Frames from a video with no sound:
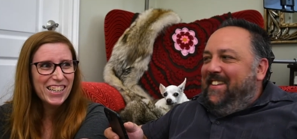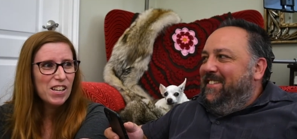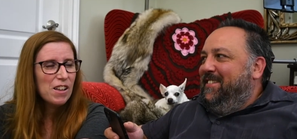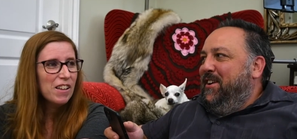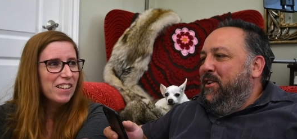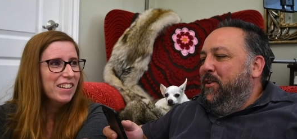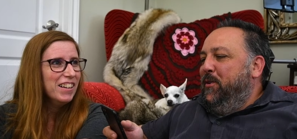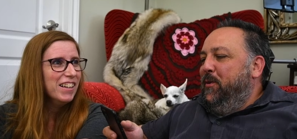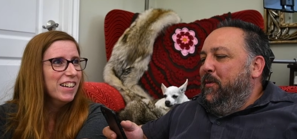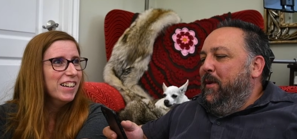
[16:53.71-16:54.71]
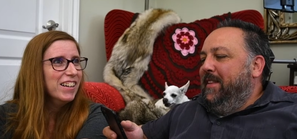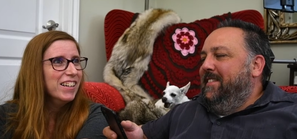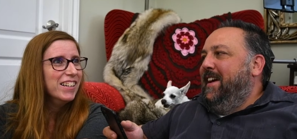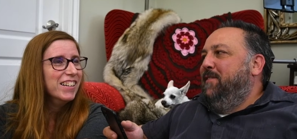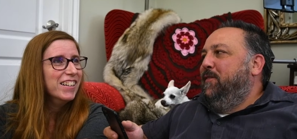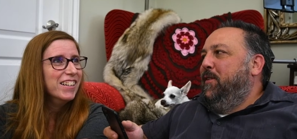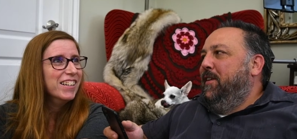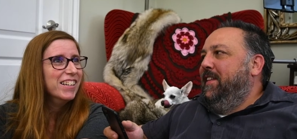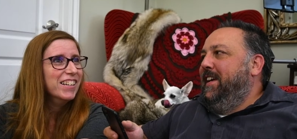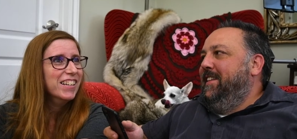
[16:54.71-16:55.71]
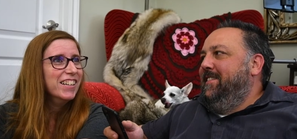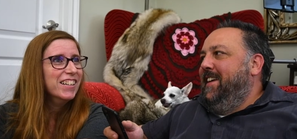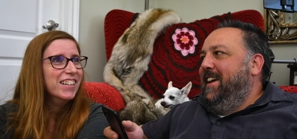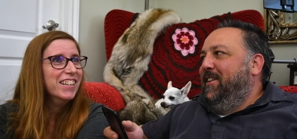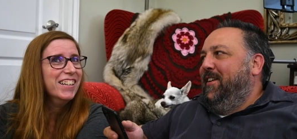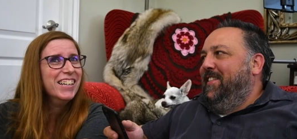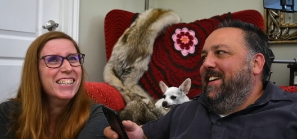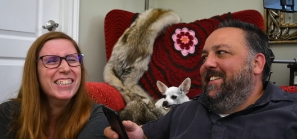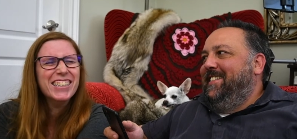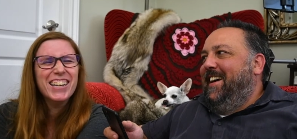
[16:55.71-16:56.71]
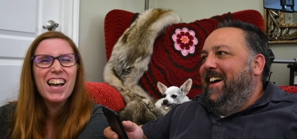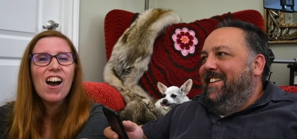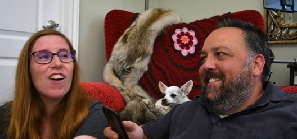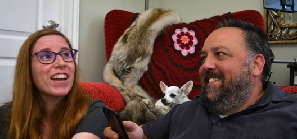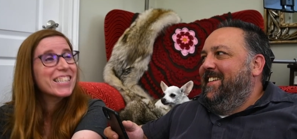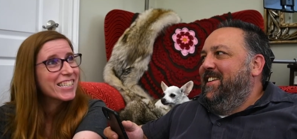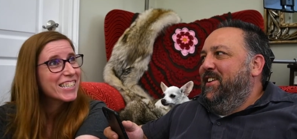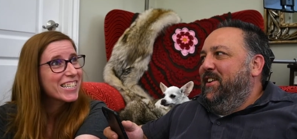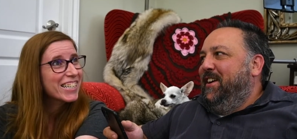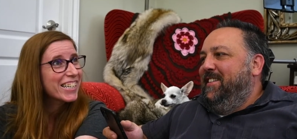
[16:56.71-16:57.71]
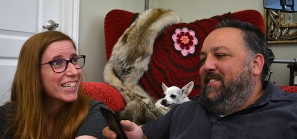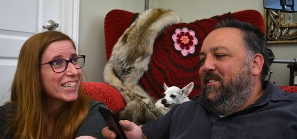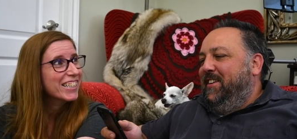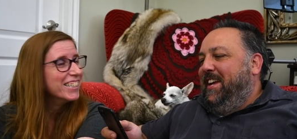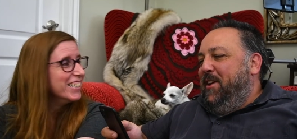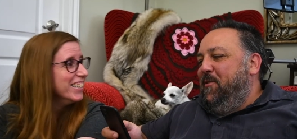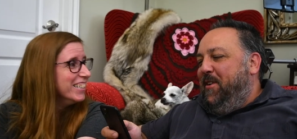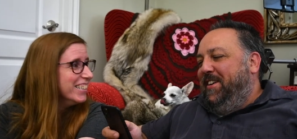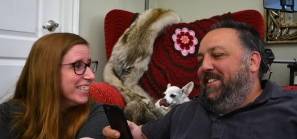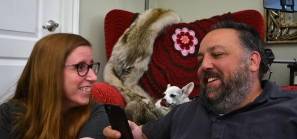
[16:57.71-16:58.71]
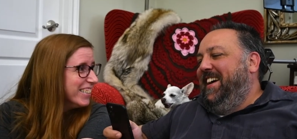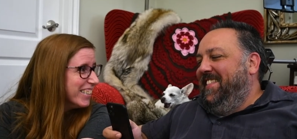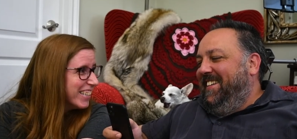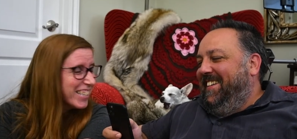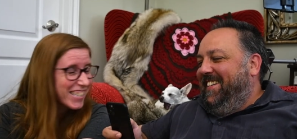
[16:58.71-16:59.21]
Speaker 1: so what's that for? The intake or the exhaust? okay, 16. Because you only get one or the other.